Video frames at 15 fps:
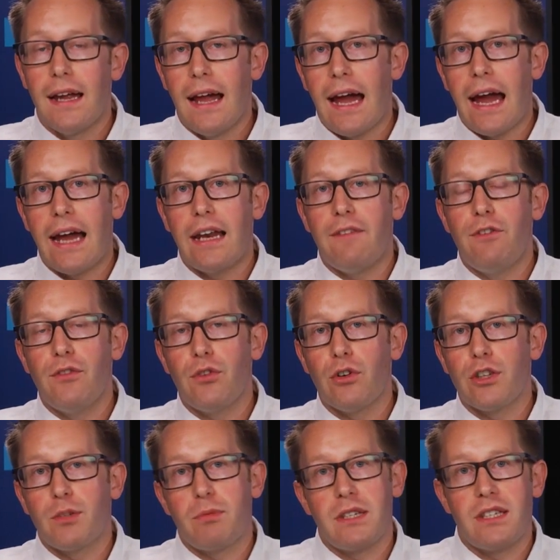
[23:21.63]
And if you've got
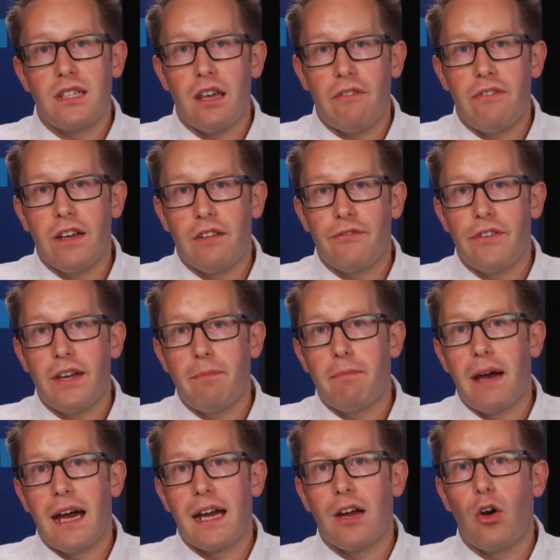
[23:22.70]
specific
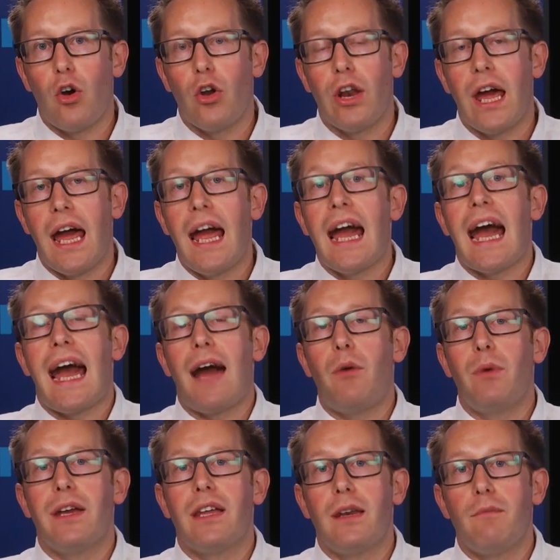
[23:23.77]
feedback on how
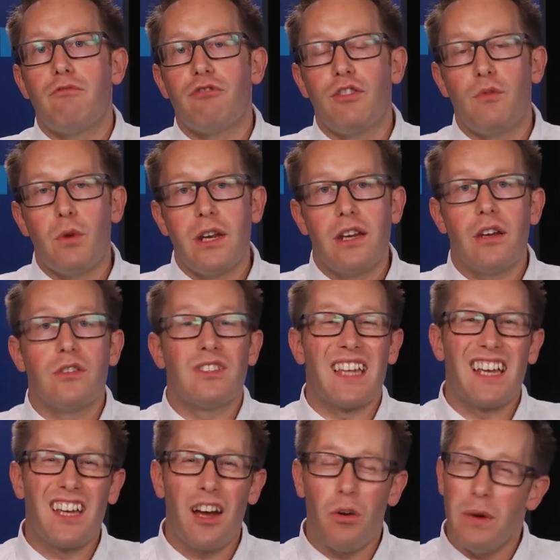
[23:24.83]
we can improve Windows,
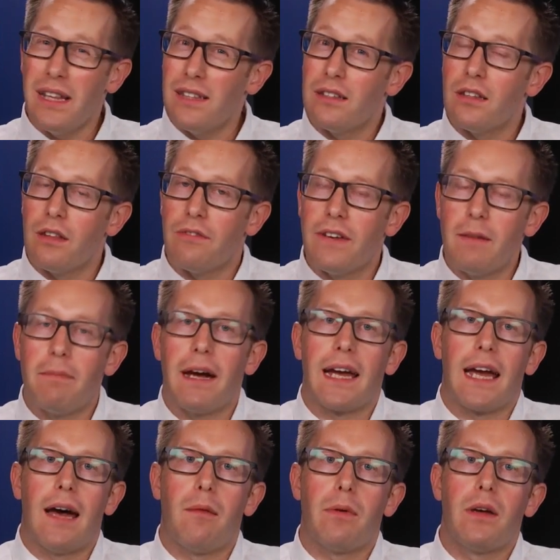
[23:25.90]
then go into the feedback
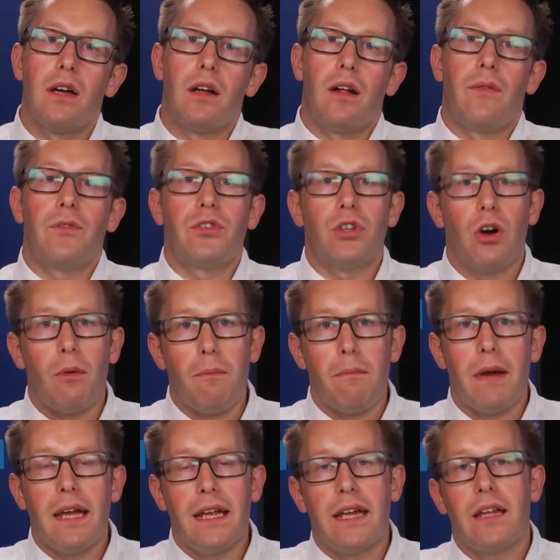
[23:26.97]
app and start
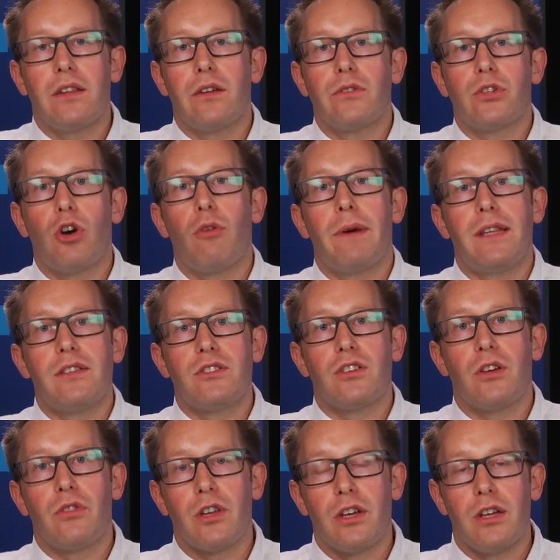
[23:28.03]
making those comments
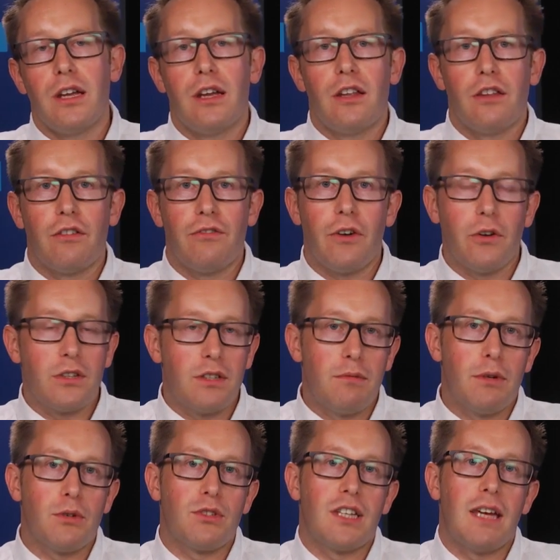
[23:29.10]
so that the folks in
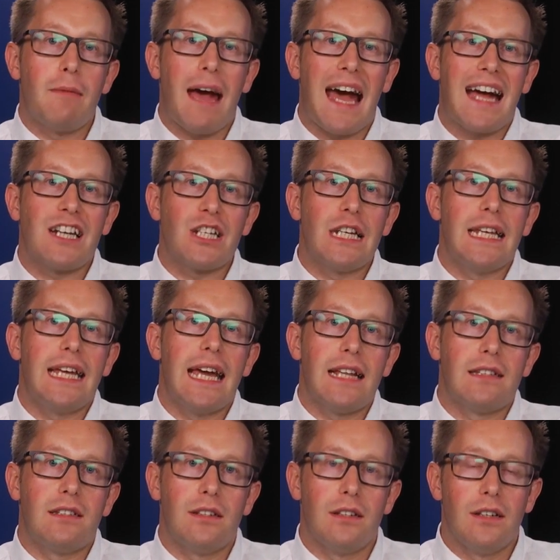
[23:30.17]
Bill's team actually get
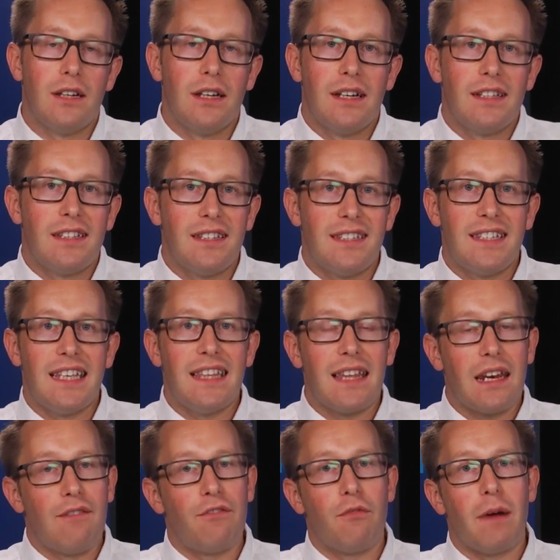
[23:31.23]
to see that
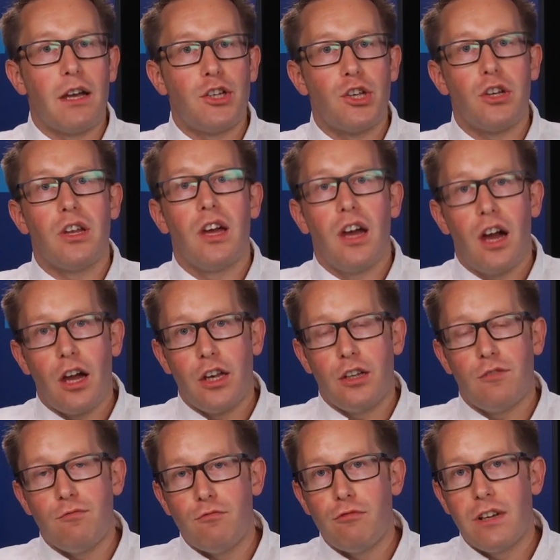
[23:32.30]
information
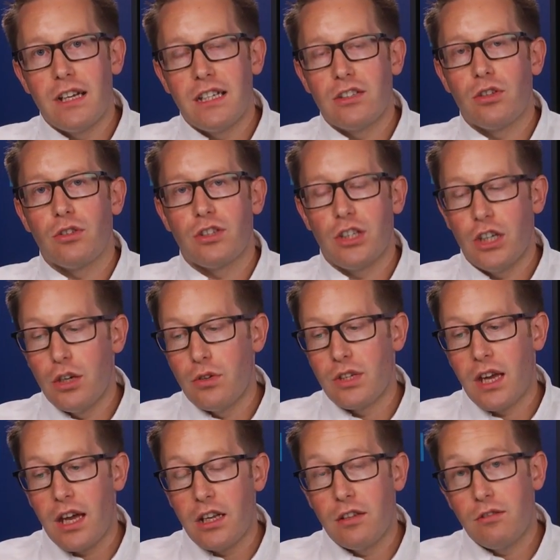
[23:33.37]
and really start to use
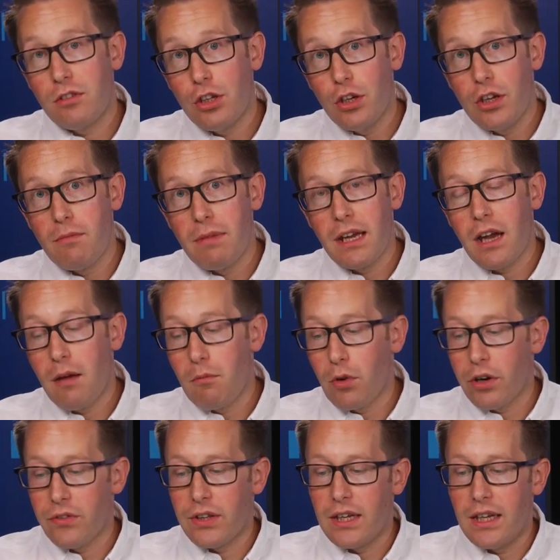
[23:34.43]
it. And you can become one
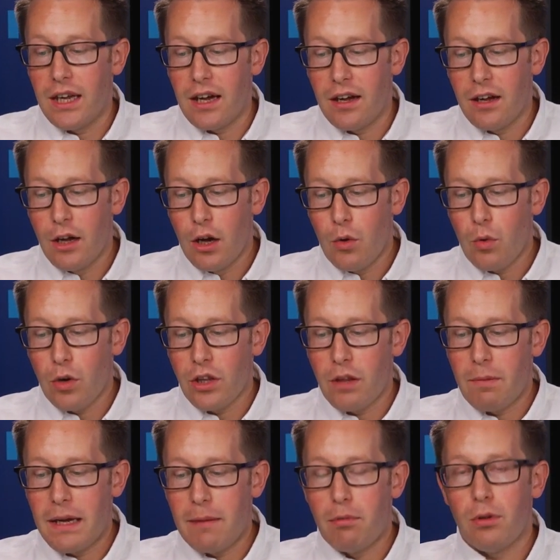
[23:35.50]
of the
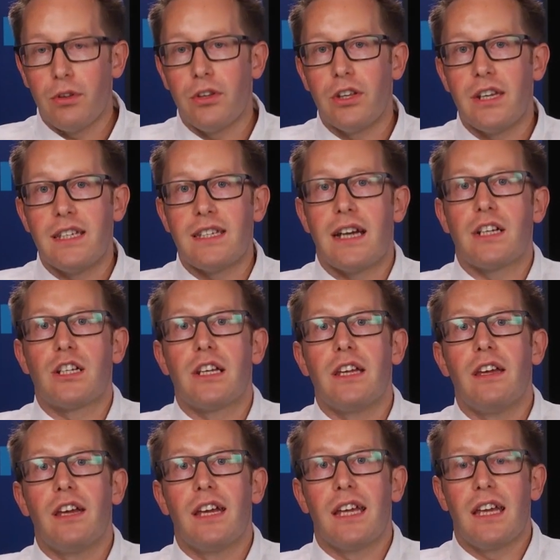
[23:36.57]
people that is actually
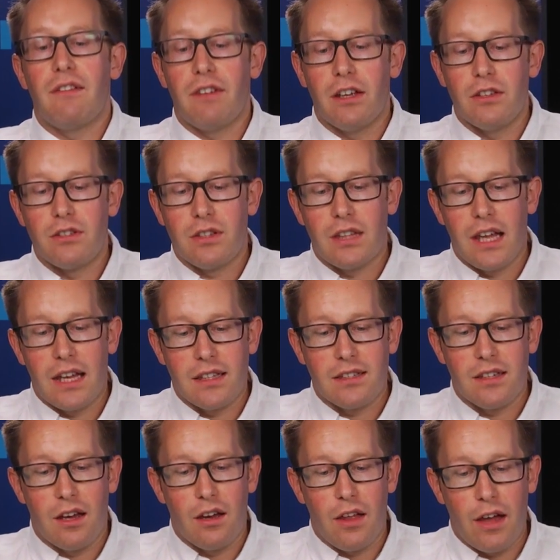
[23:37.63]
giving us
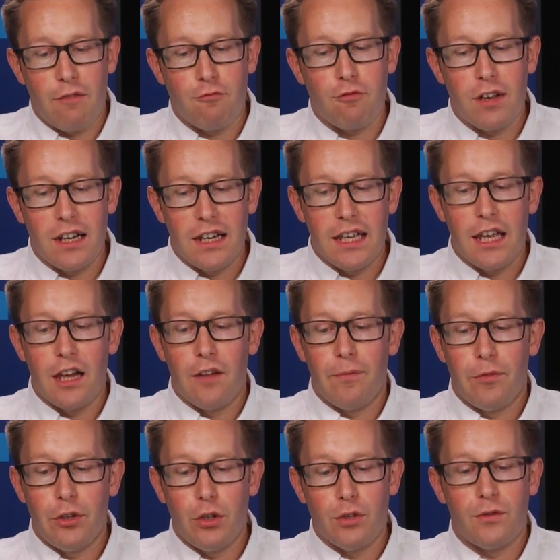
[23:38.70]
that really
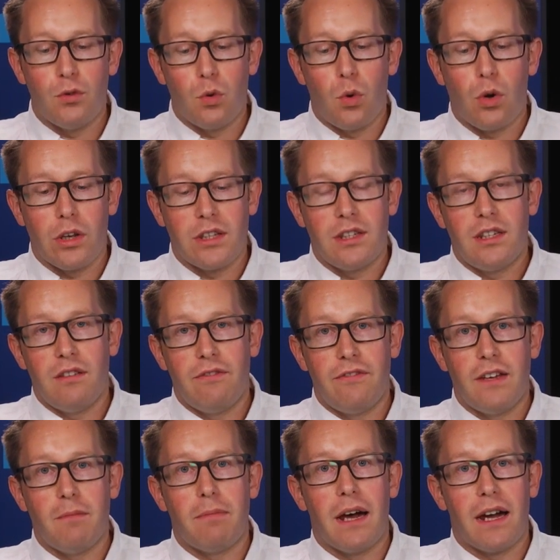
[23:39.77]
useful qualitative
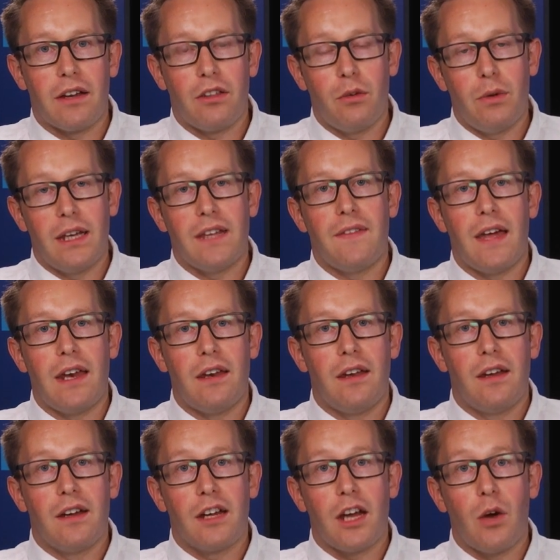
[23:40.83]
feedback that we can then
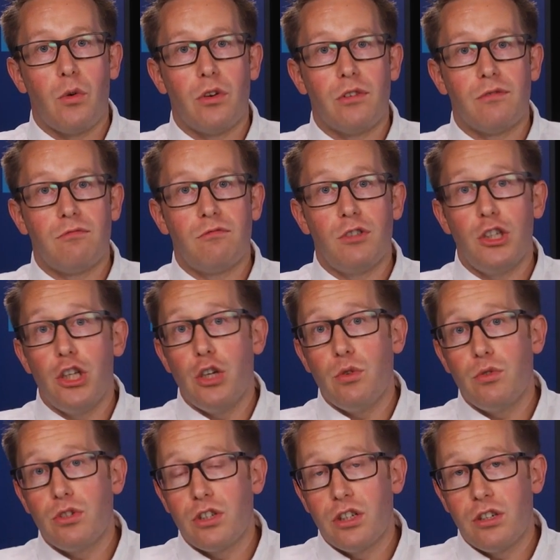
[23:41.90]
go and
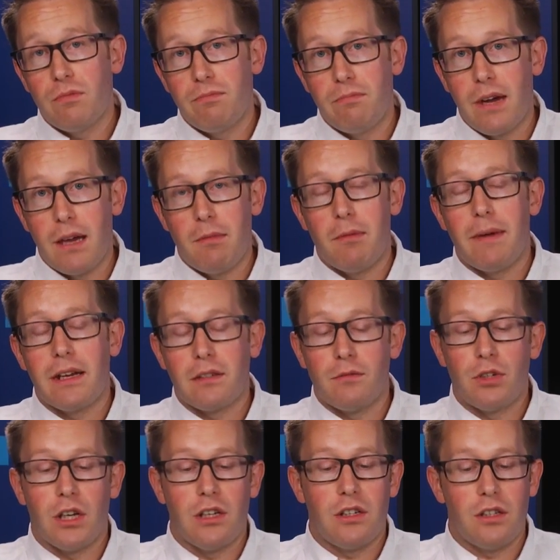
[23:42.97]
use to maybe make some
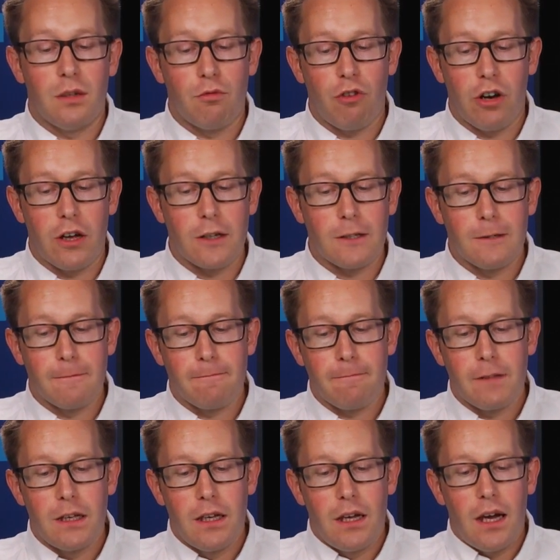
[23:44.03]
change to the product.
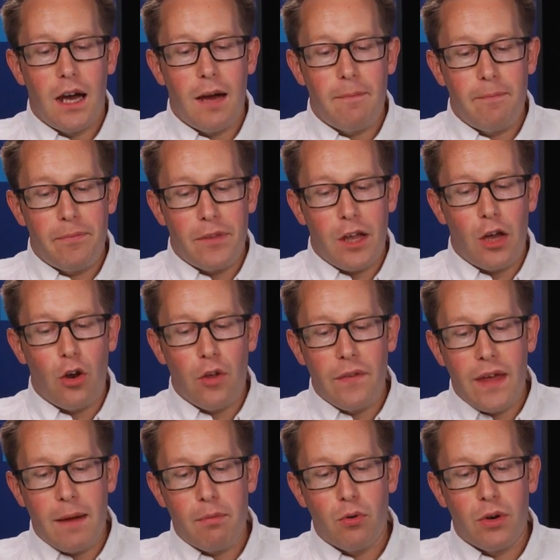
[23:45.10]
And on
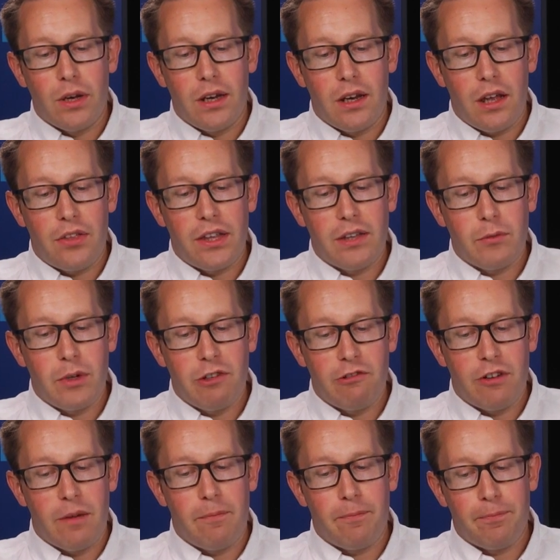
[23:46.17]
that point, I think
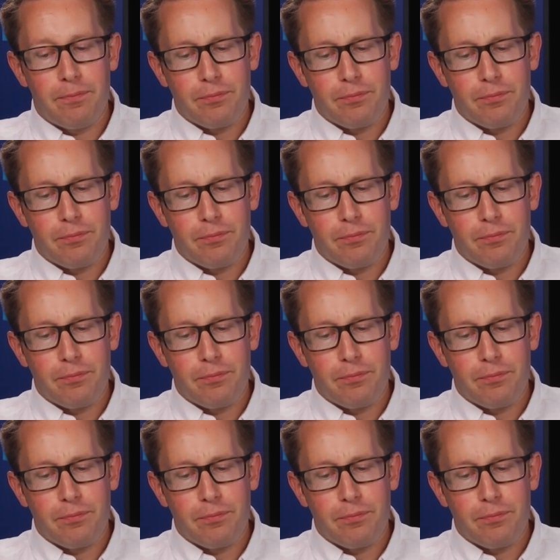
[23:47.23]
I'm